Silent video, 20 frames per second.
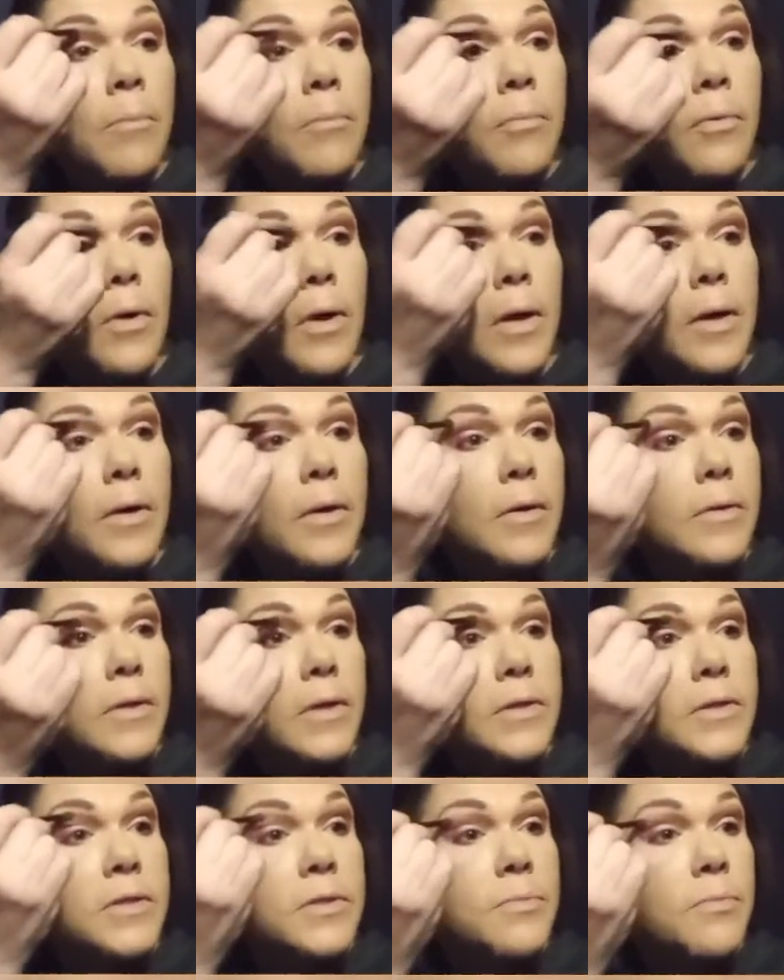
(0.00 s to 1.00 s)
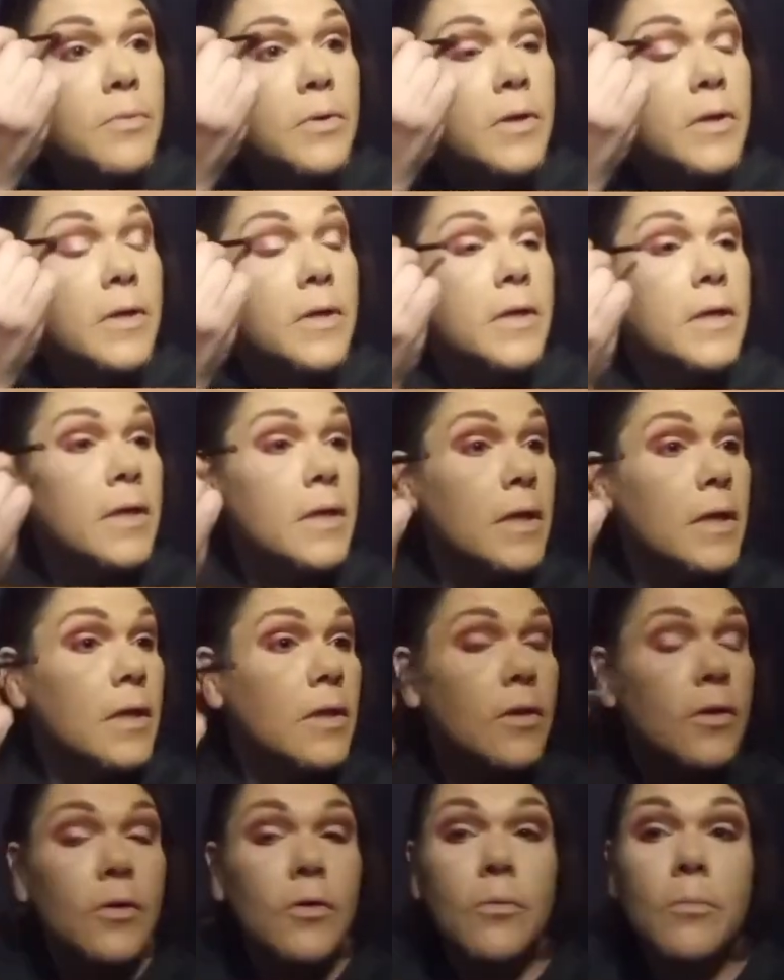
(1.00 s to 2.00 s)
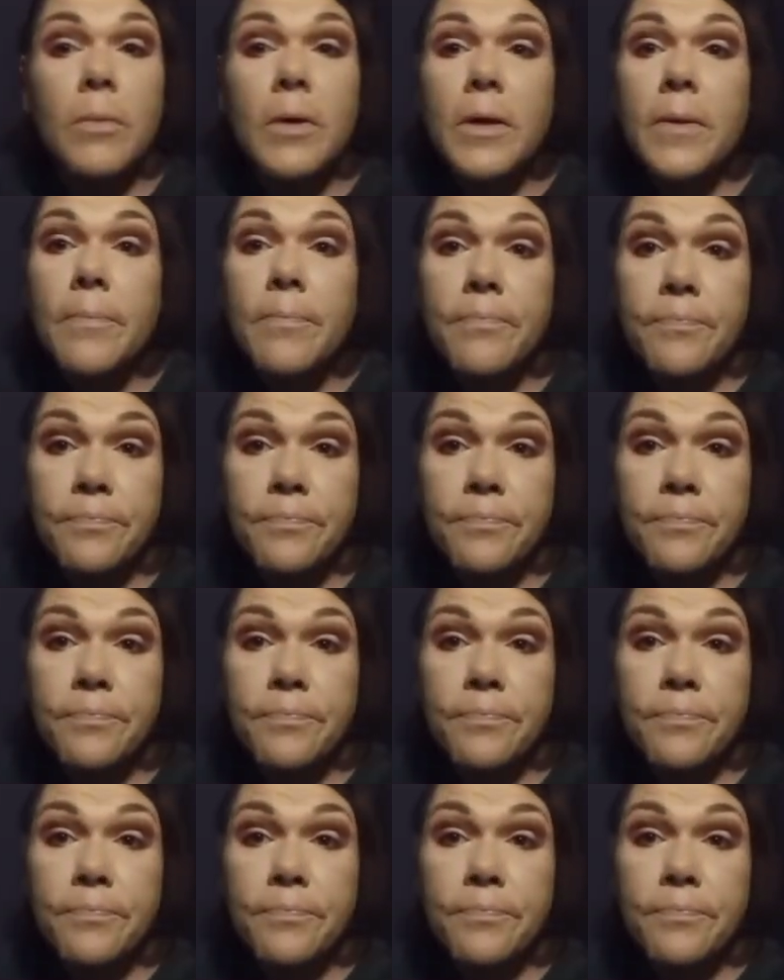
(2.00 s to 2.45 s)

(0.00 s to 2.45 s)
product. I just wanted to get a little bit